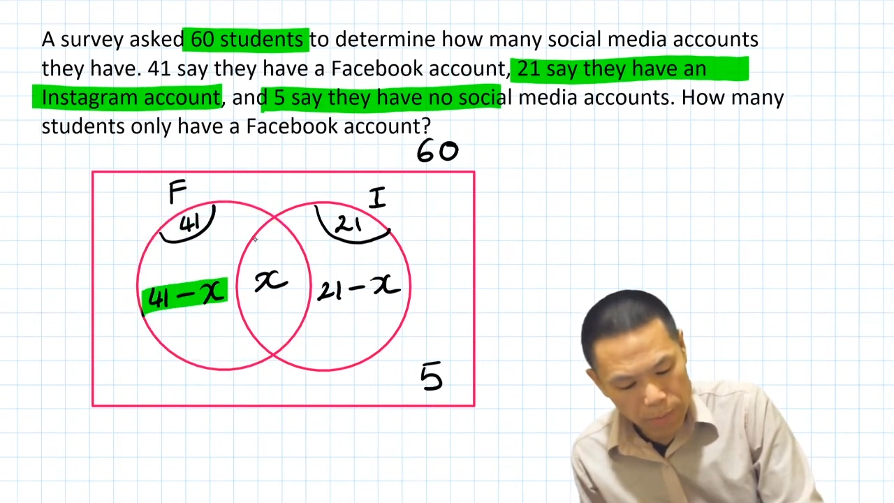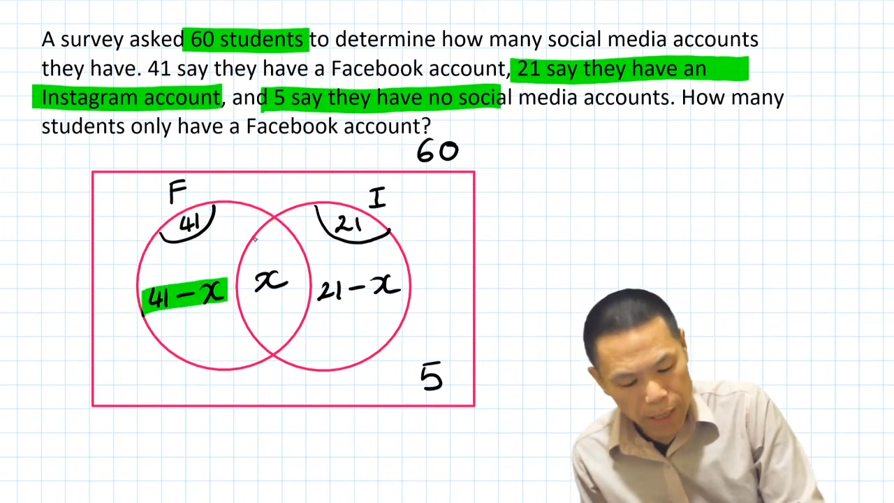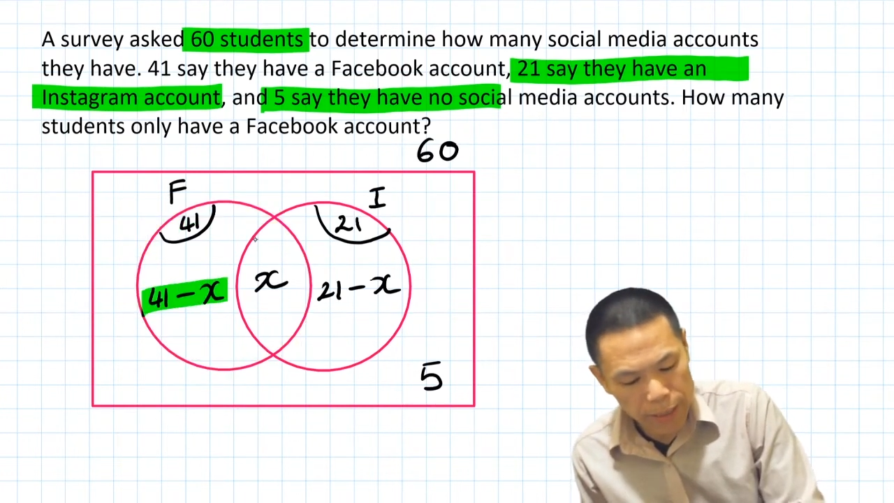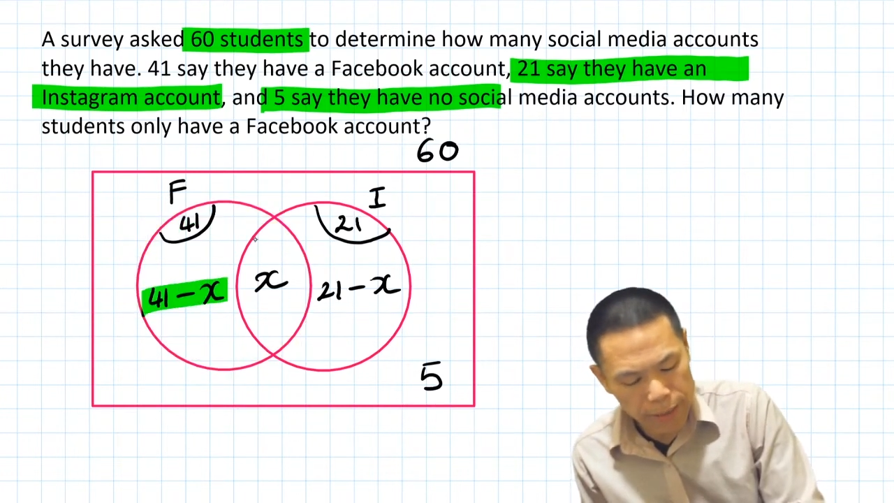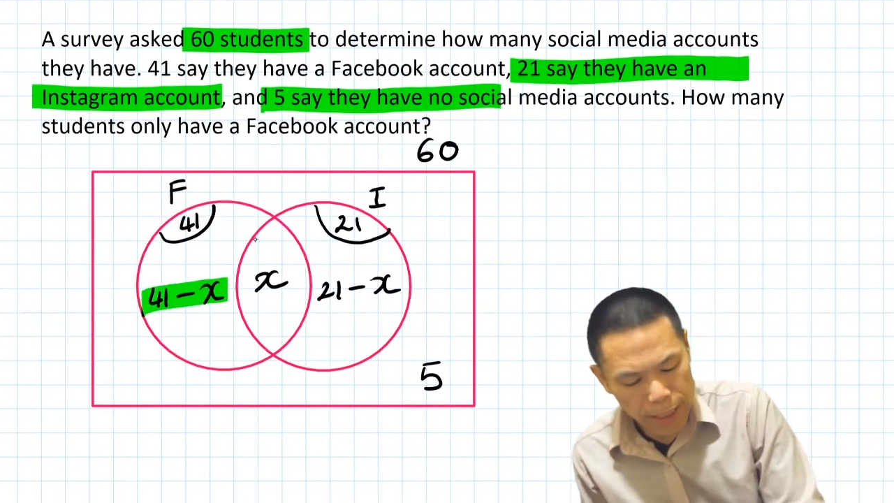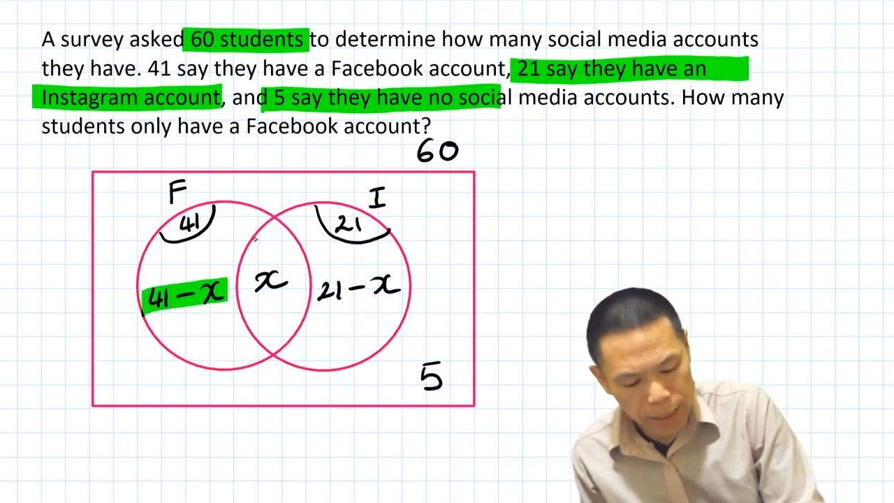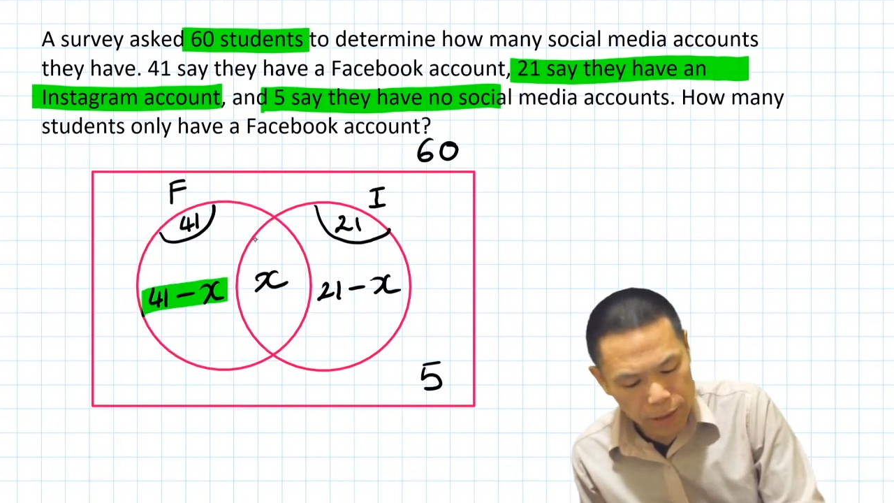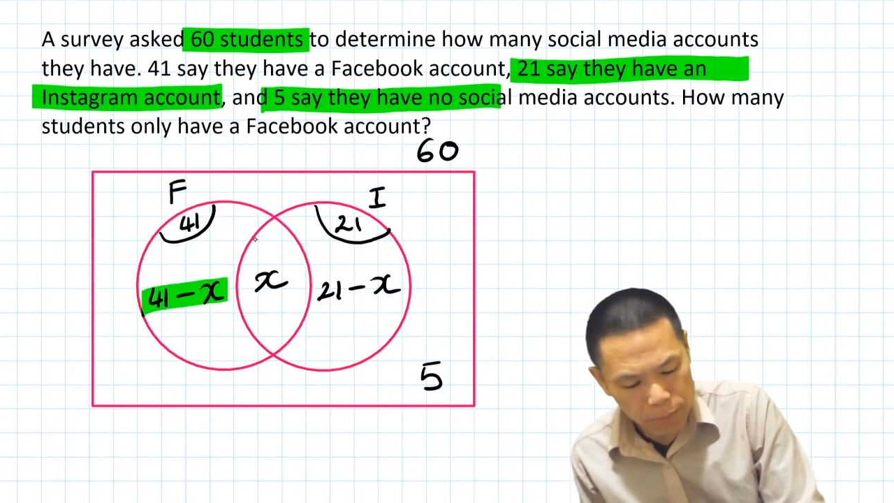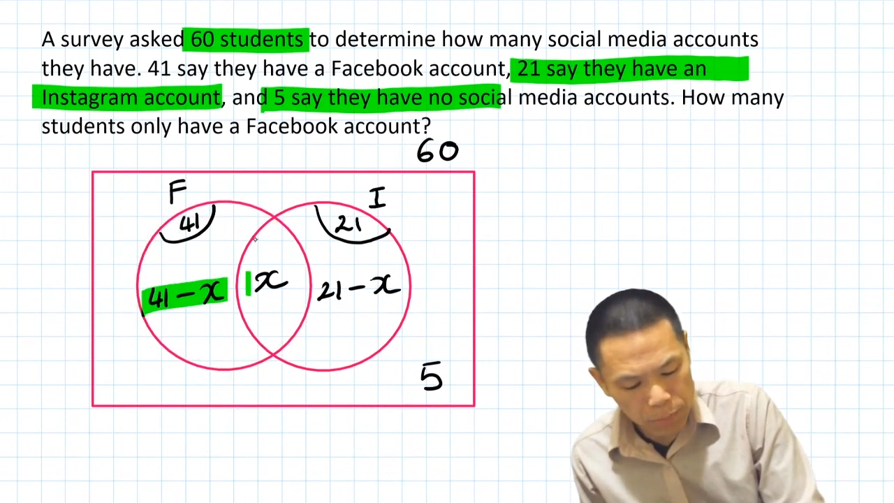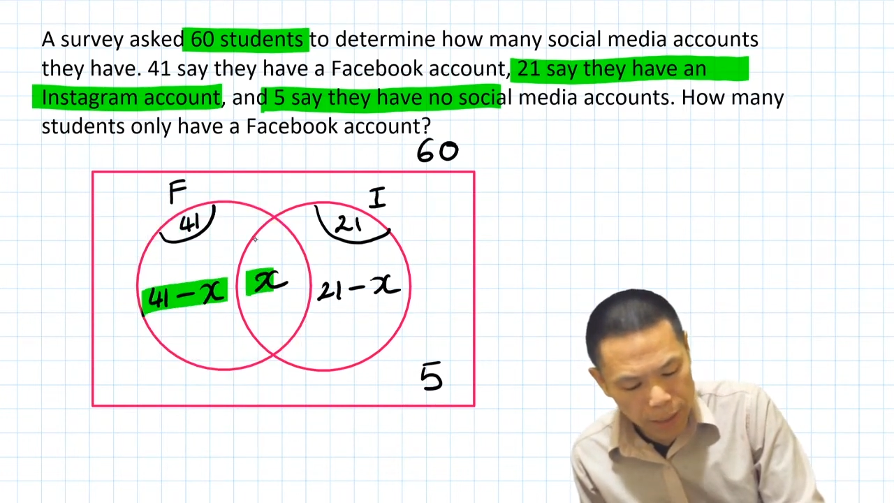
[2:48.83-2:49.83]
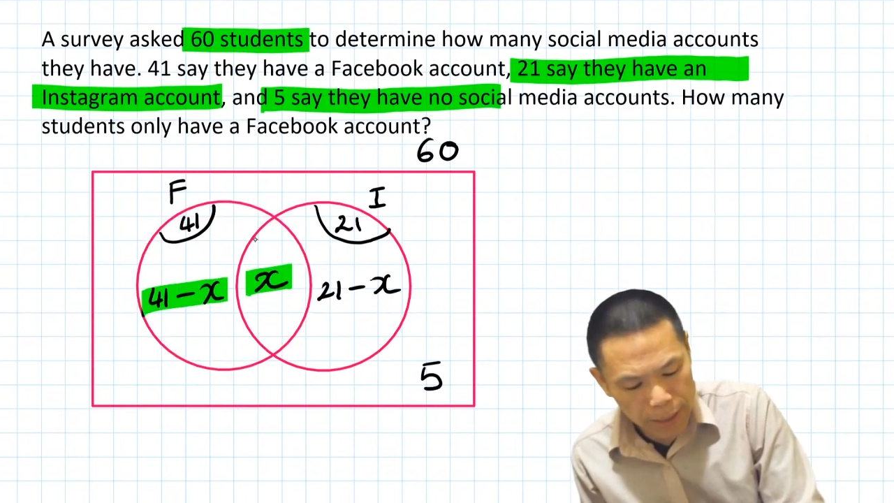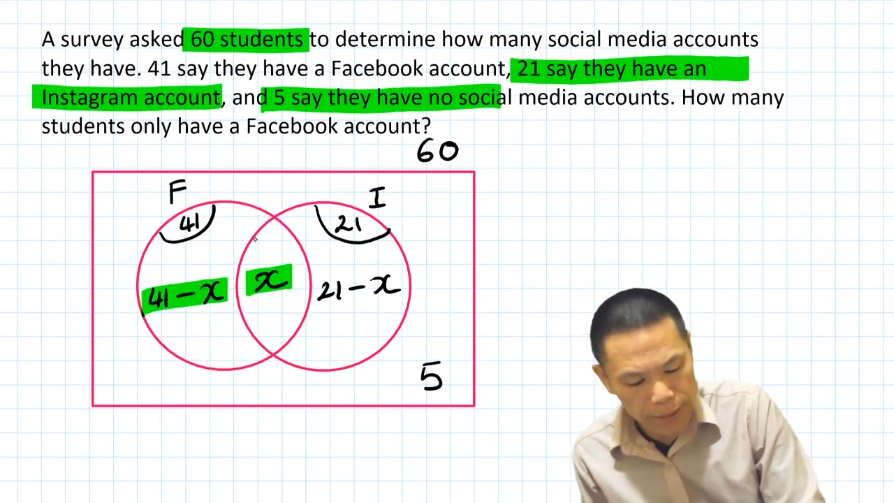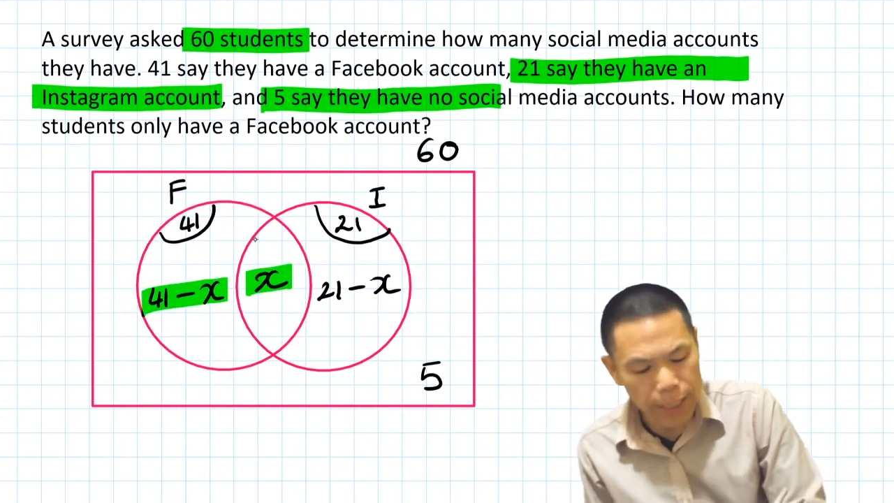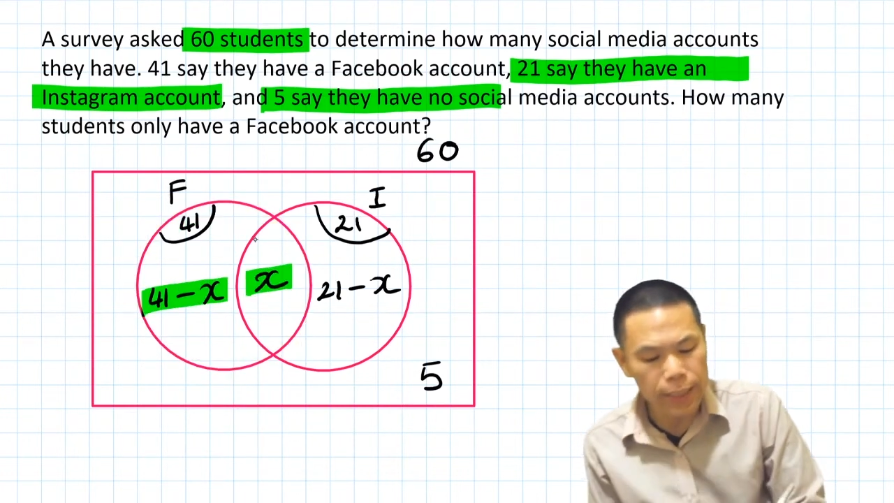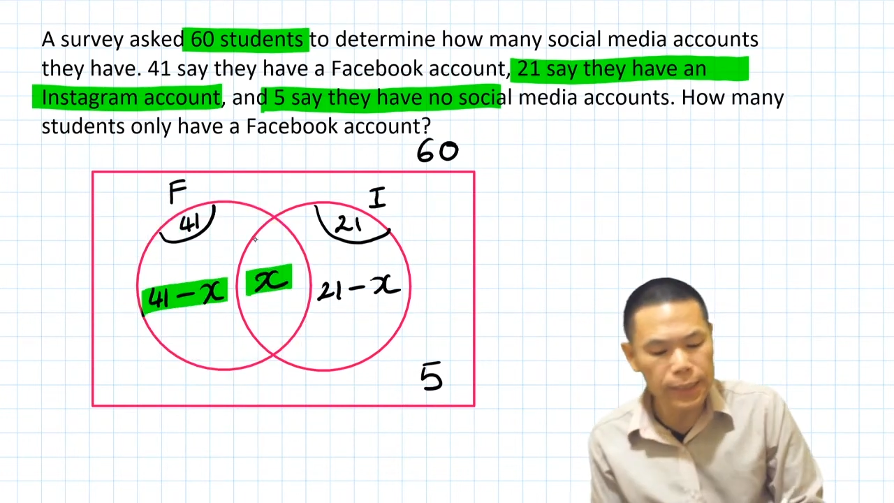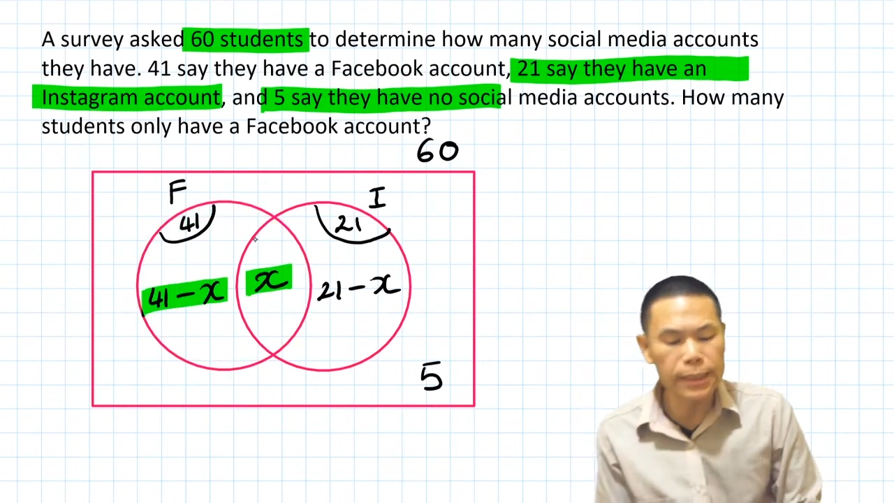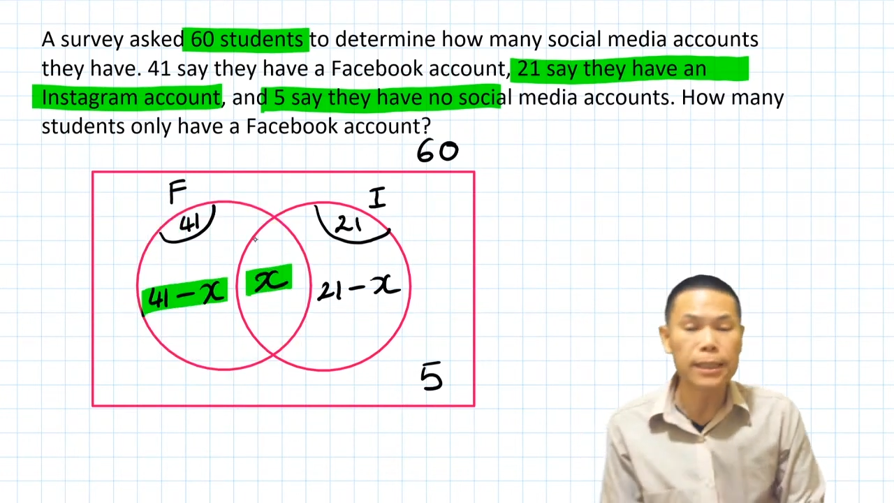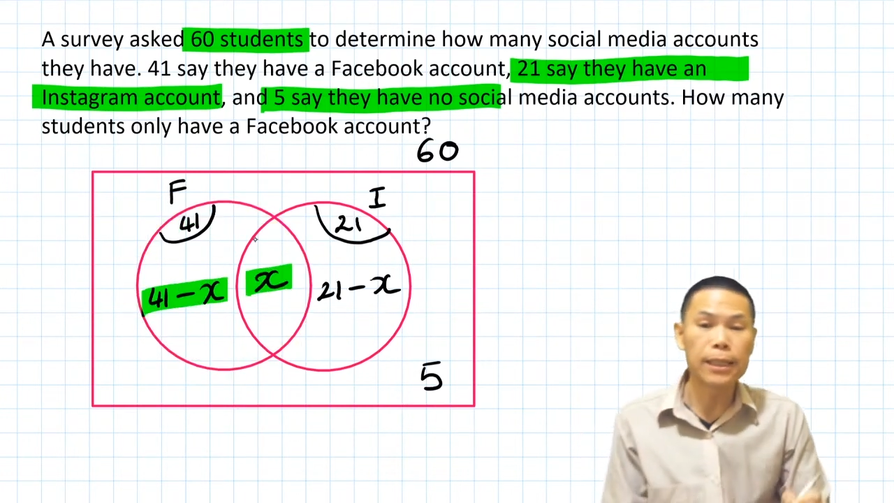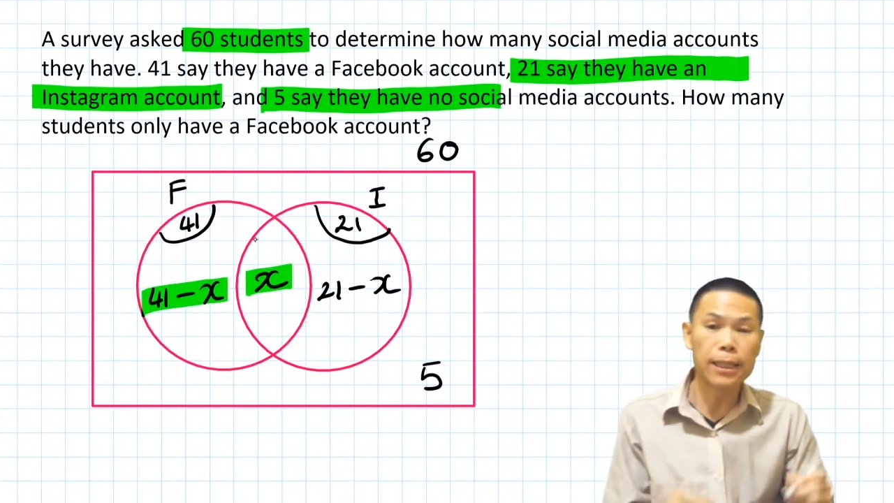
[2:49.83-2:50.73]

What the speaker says: minus X plus X